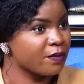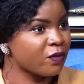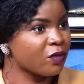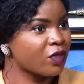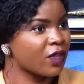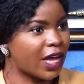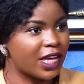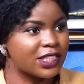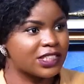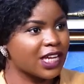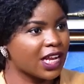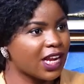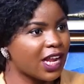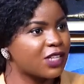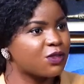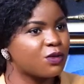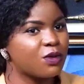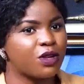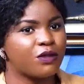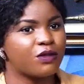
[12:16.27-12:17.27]
And China
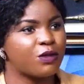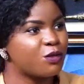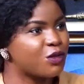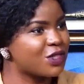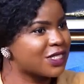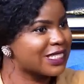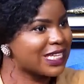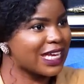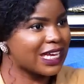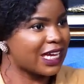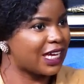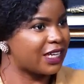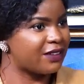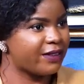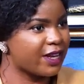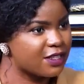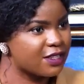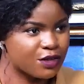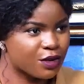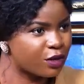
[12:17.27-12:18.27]
is one of the most
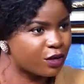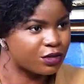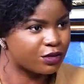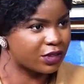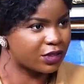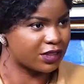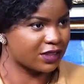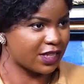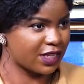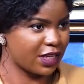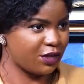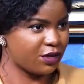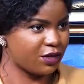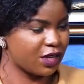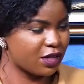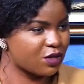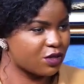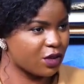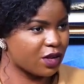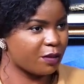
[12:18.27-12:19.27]
tech-advanced countries that you
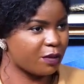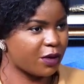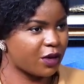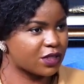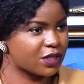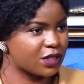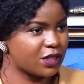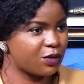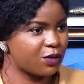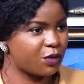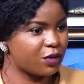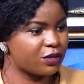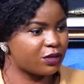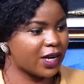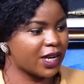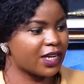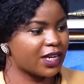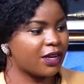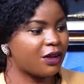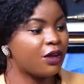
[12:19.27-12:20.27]
can talk about in the world
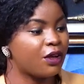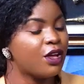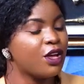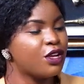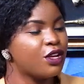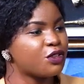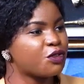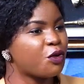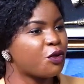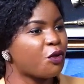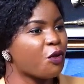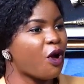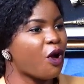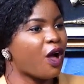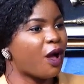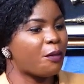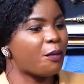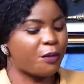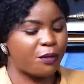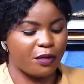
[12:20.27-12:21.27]
right now. So
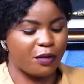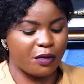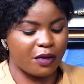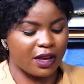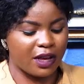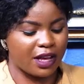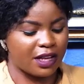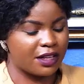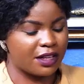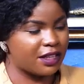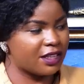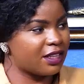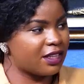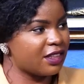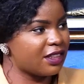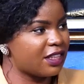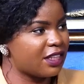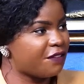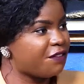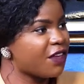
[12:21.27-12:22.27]

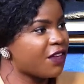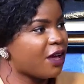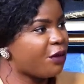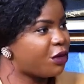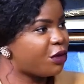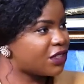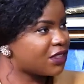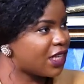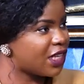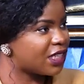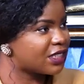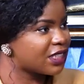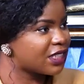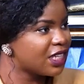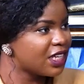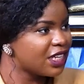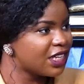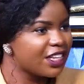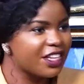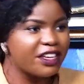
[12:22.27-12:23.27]
the fear was that
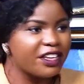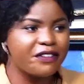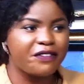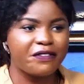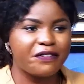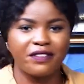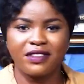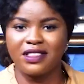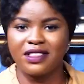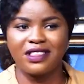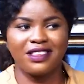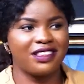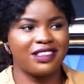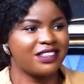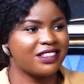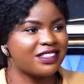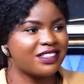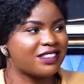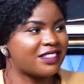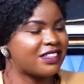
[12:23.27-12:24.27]
if
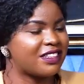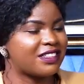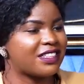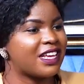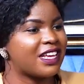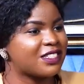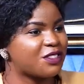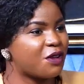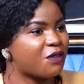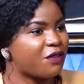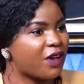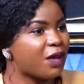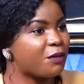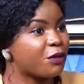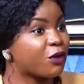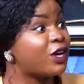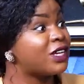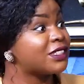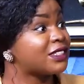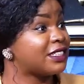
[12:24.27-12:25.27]
this thing takes over,
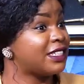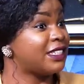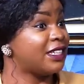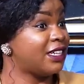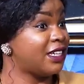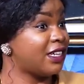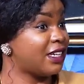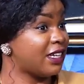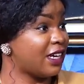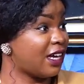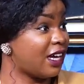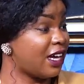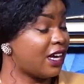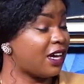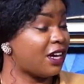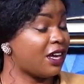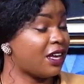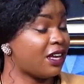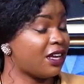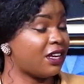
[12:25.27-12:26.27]
because
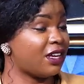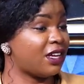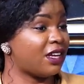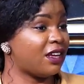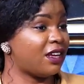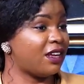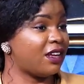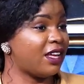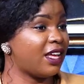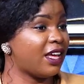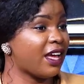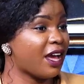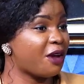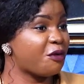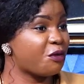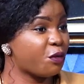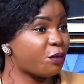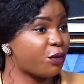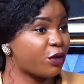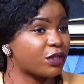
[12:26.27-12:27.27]
the AI
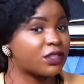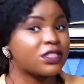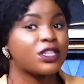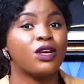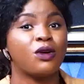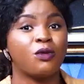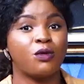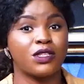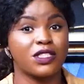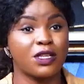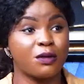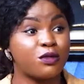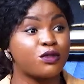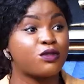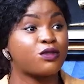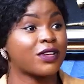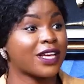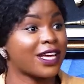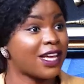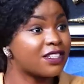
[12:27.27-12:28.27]
robot was able
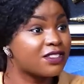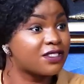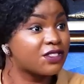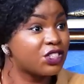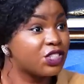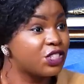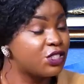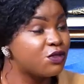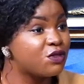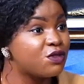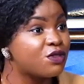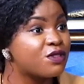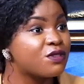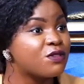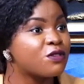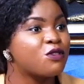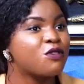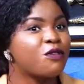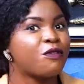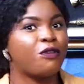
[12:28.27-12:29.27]
to cast the news
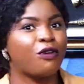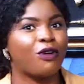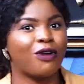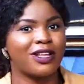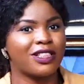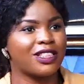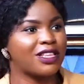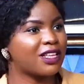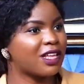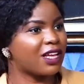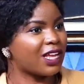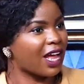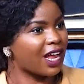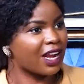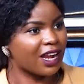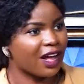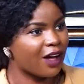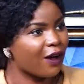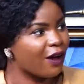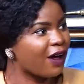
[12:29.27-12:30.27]
for, I think,
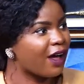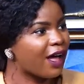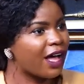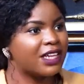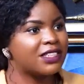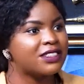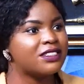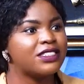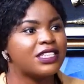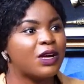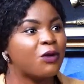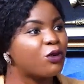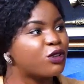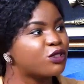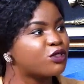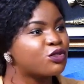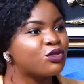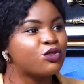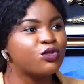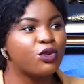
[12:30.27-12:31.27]
an hour, and there
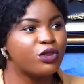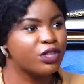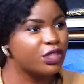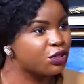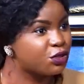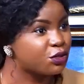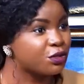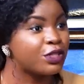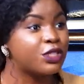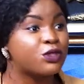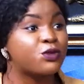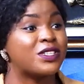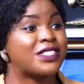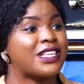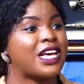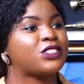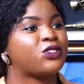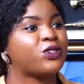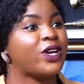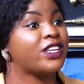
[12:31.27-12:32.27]
was no issue. It was
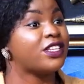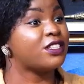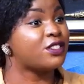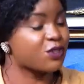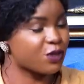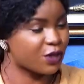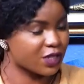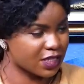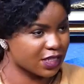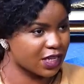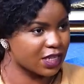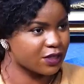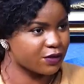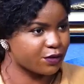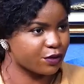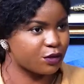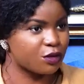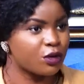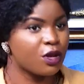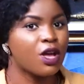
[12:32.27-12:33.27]
actually
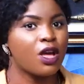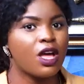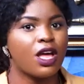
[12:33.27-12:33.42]
successful.